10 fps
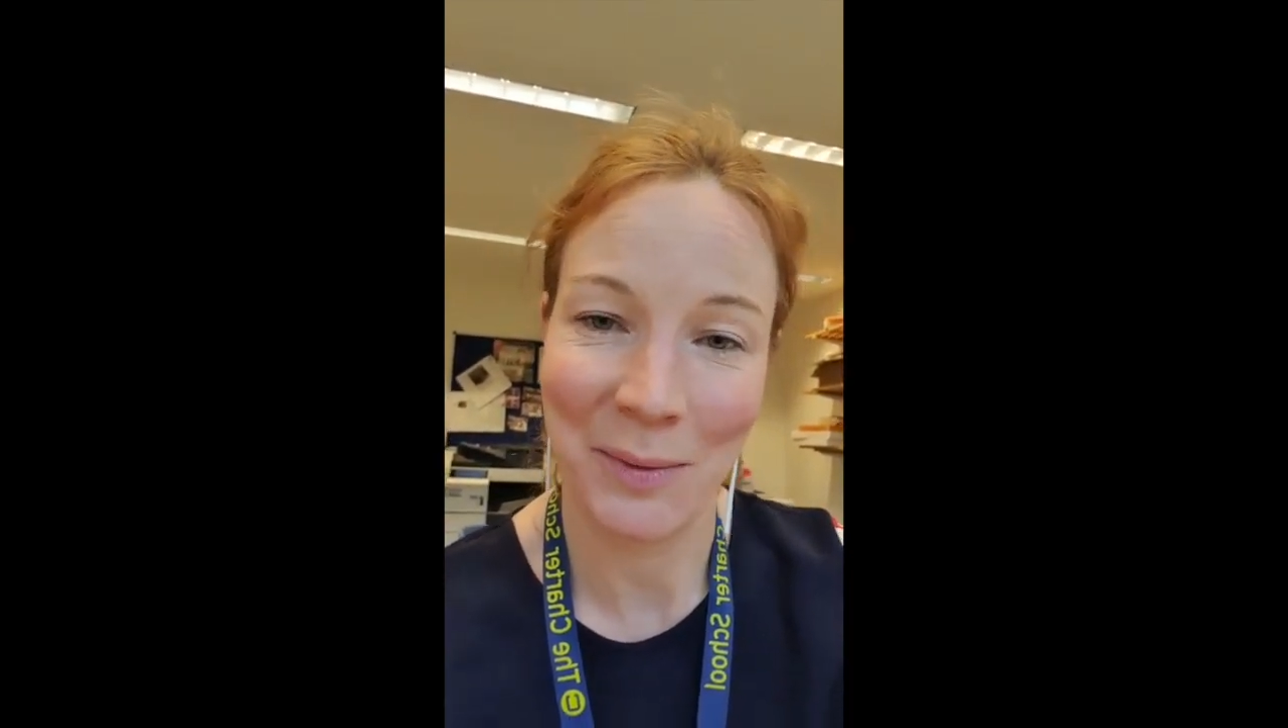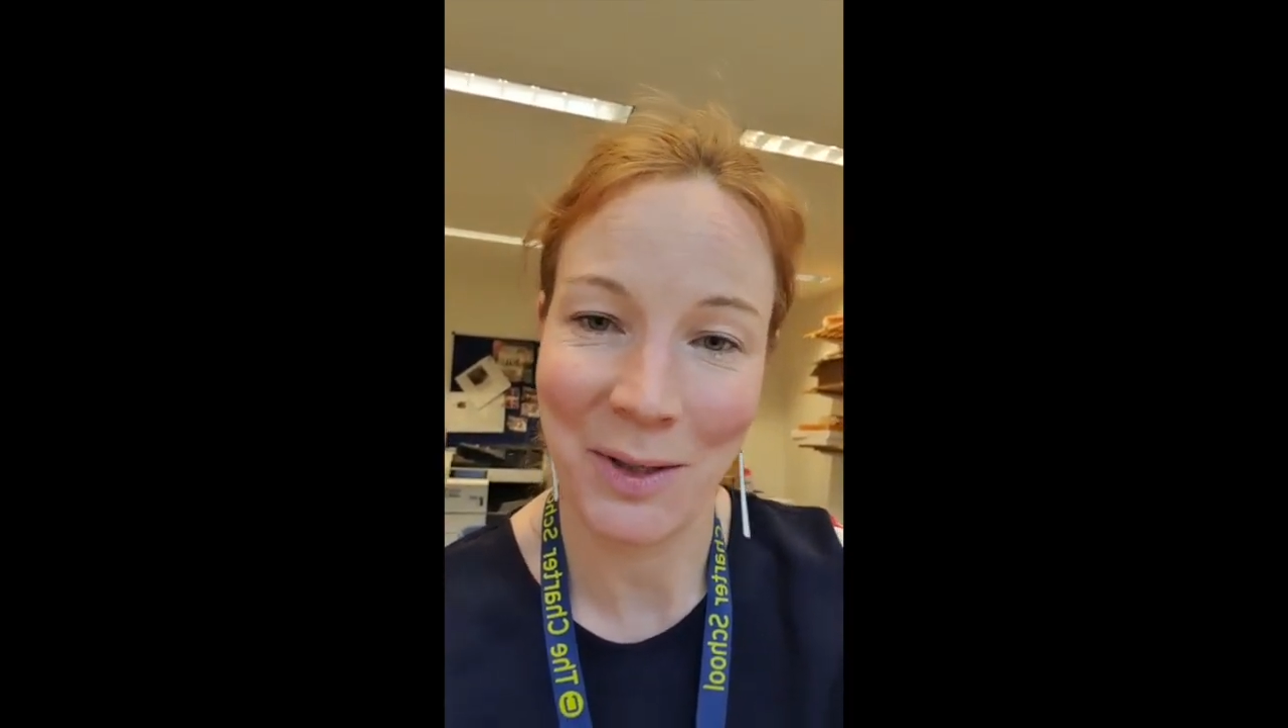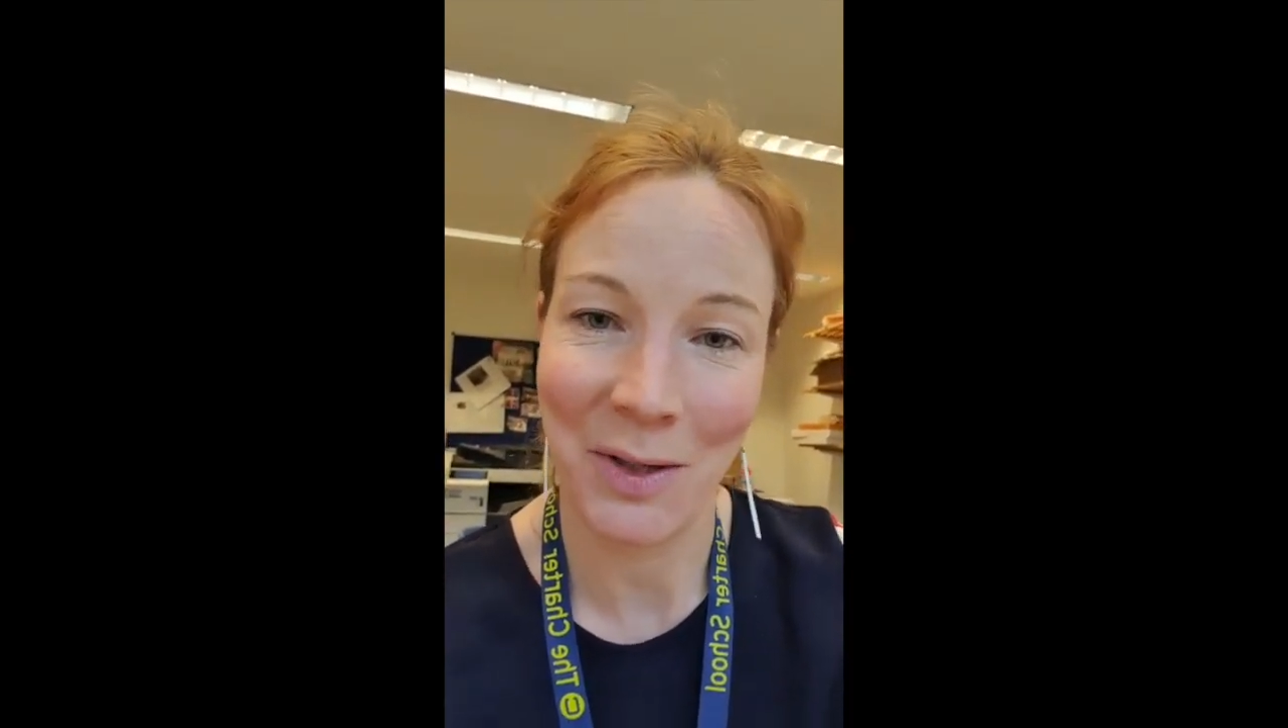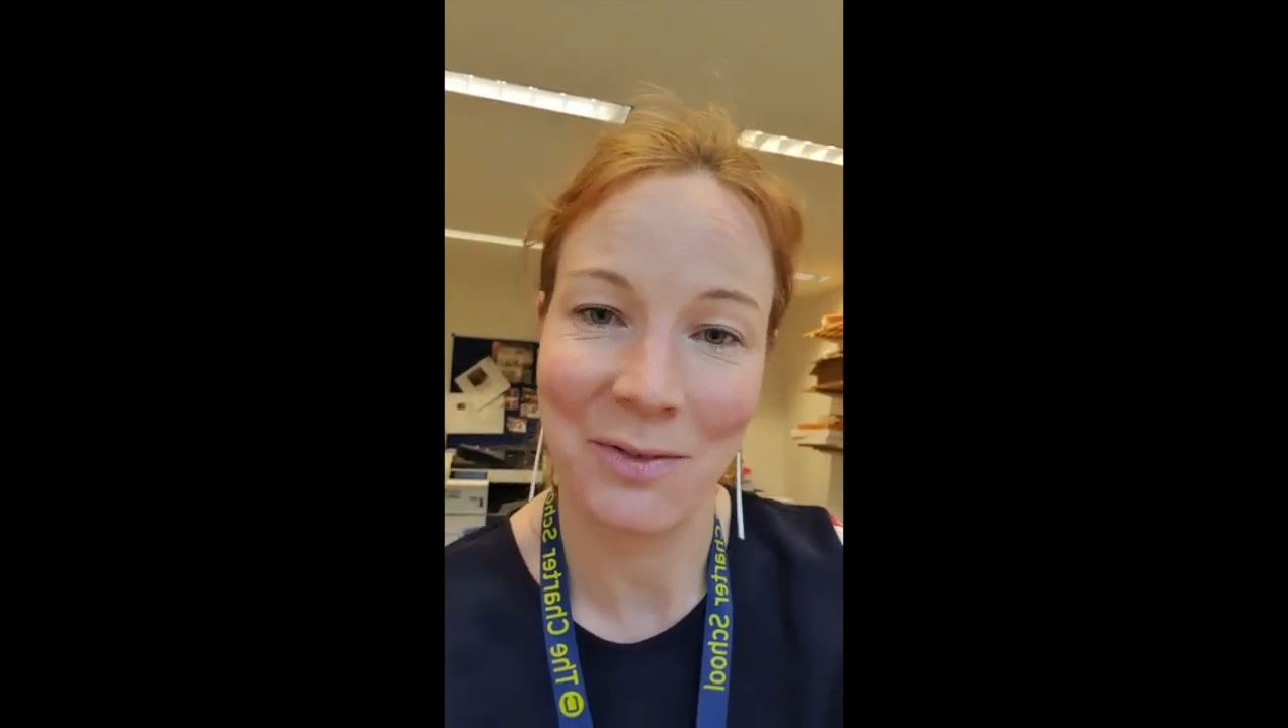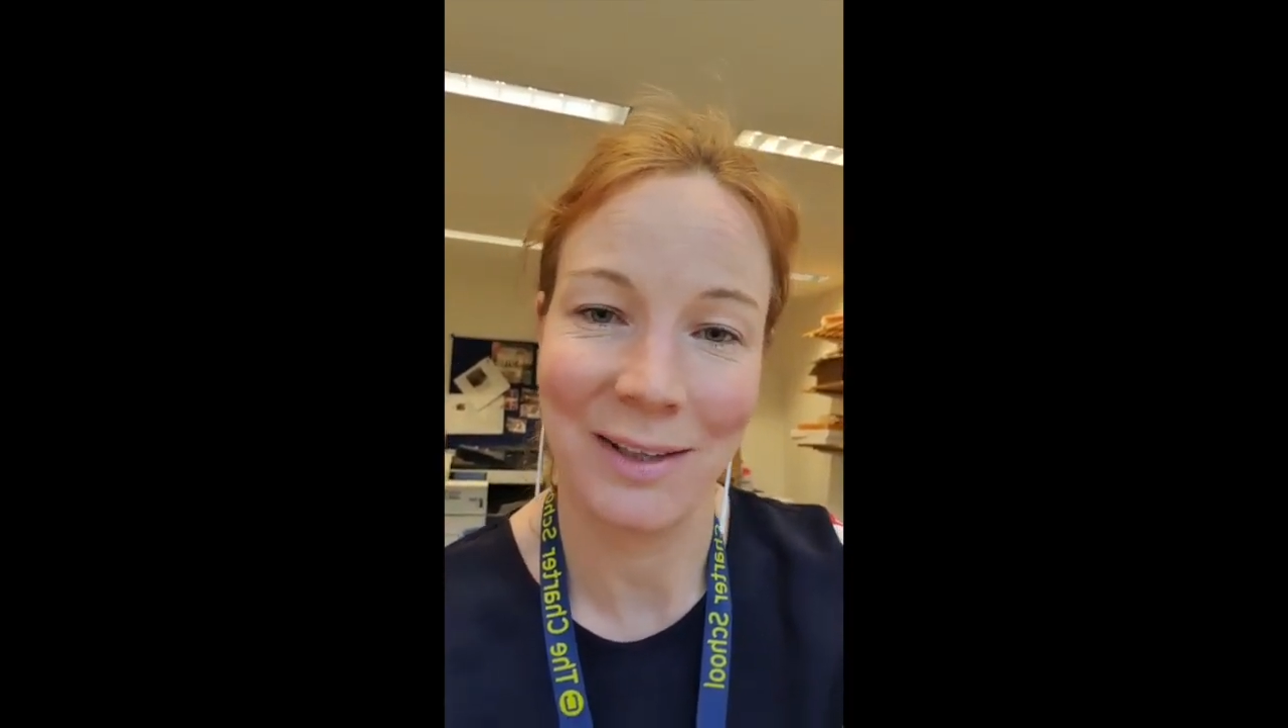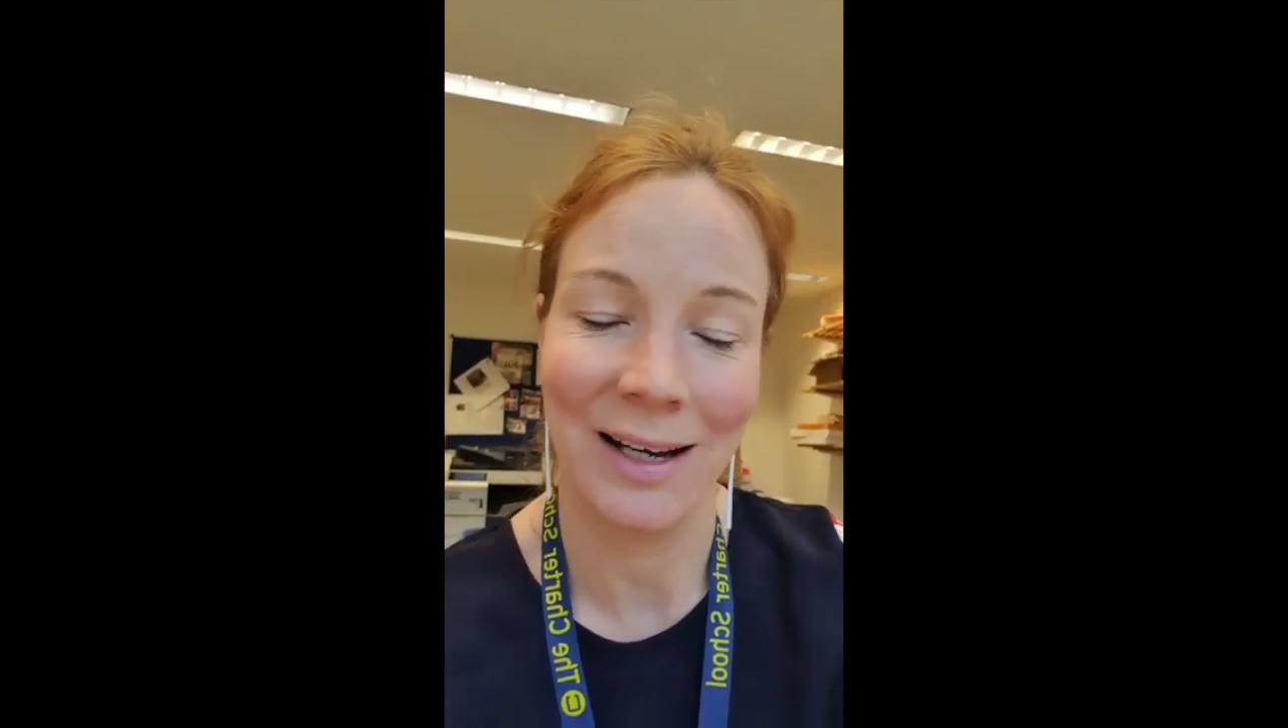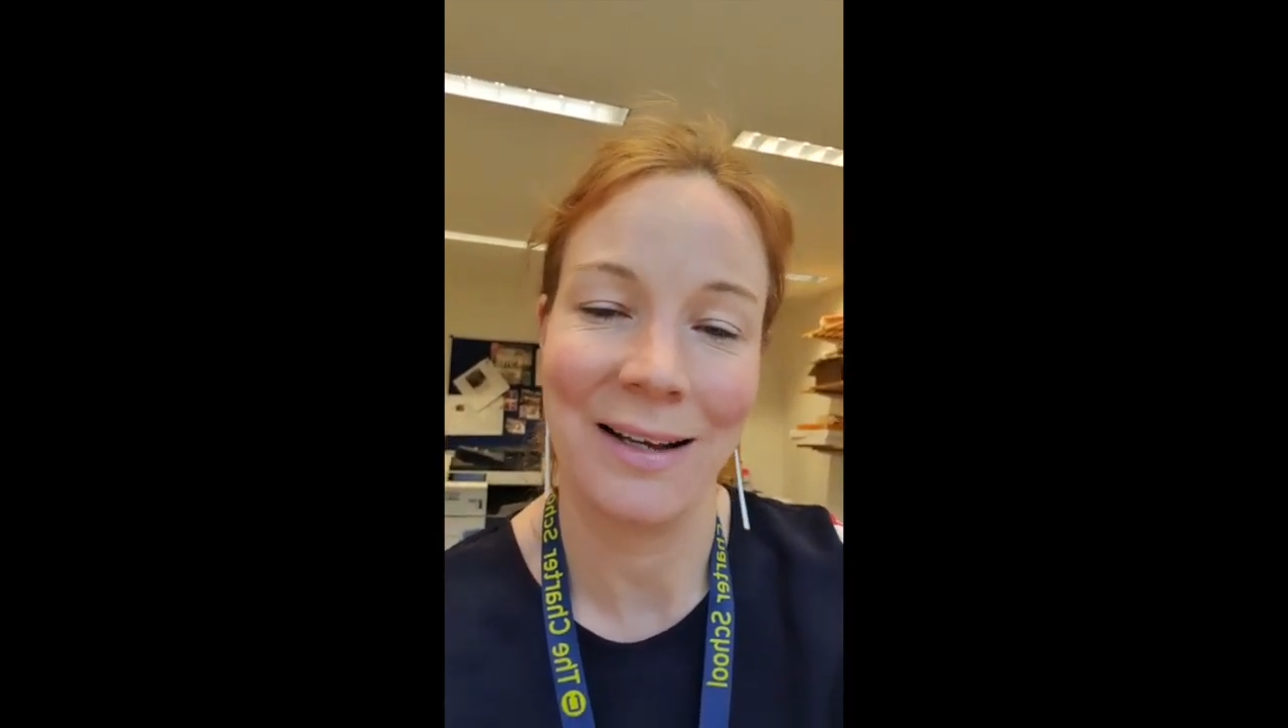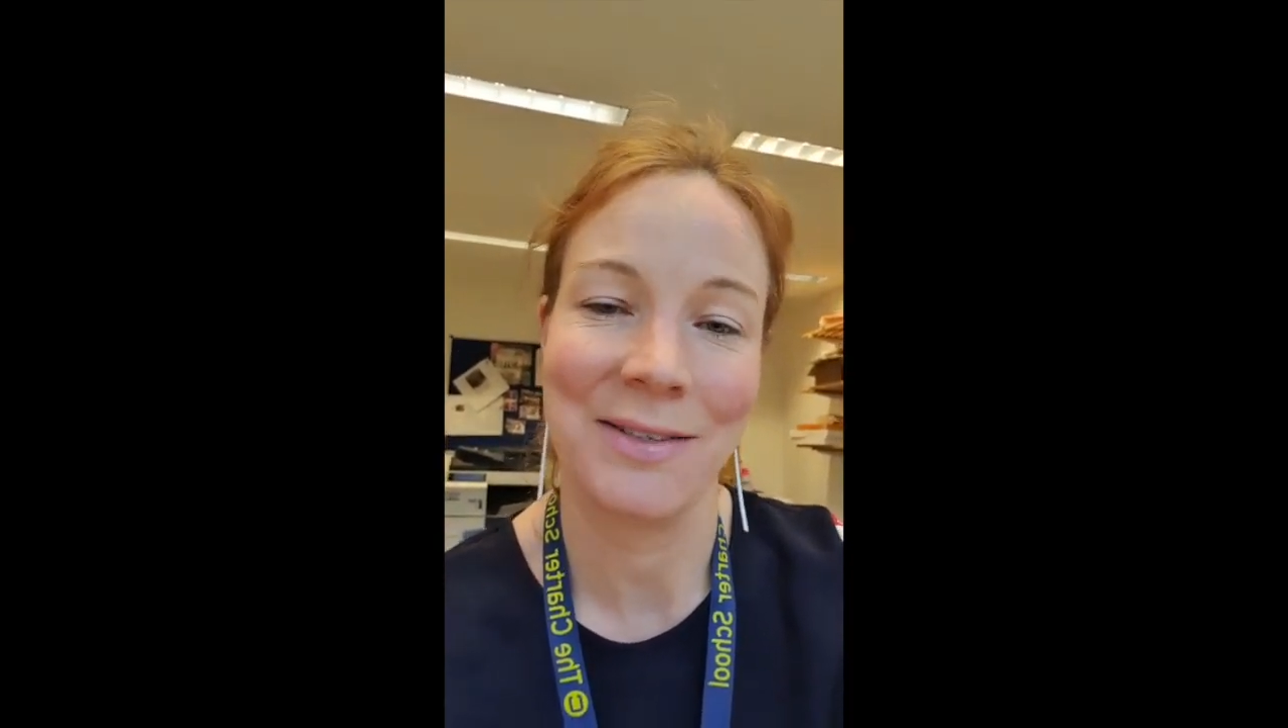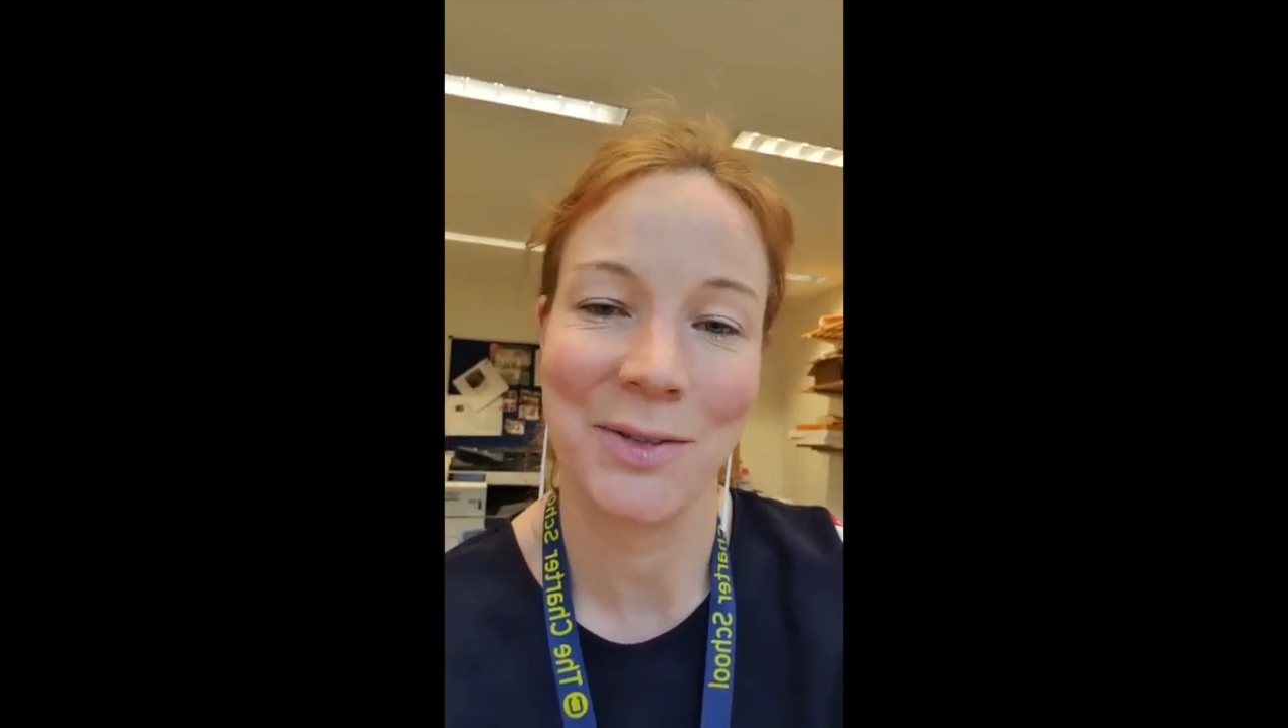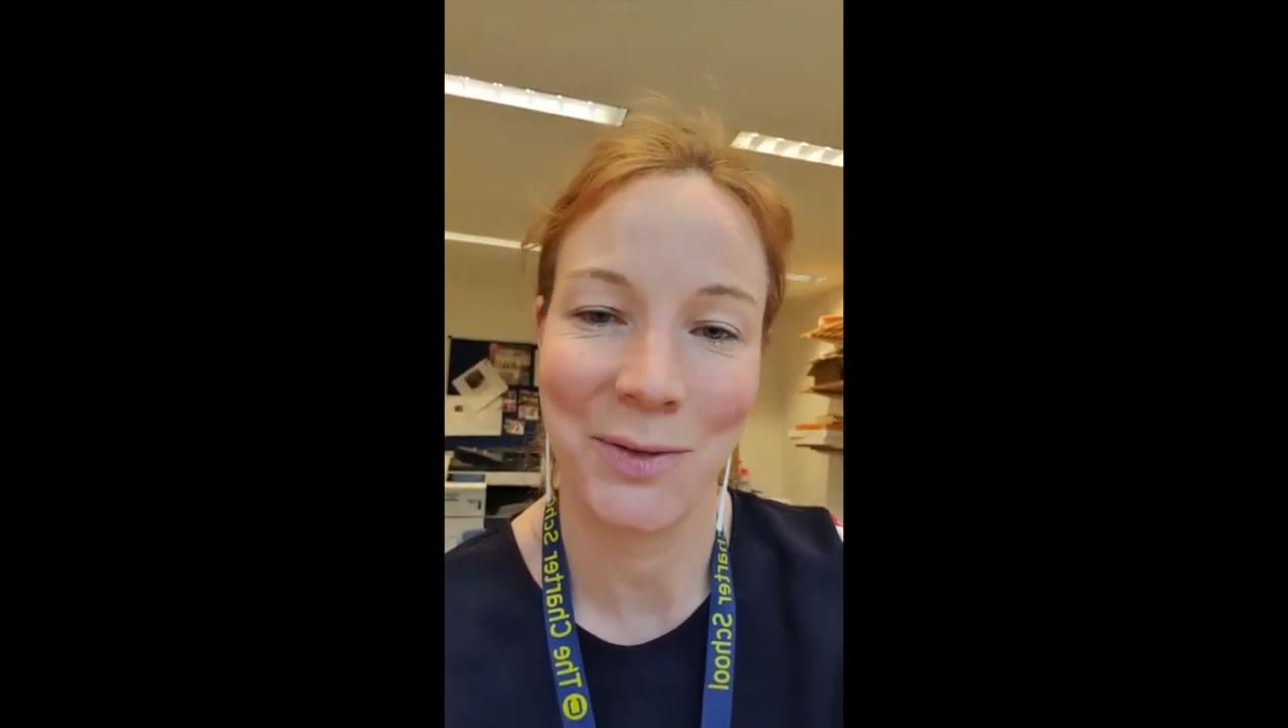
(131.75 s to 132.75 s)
with you for the last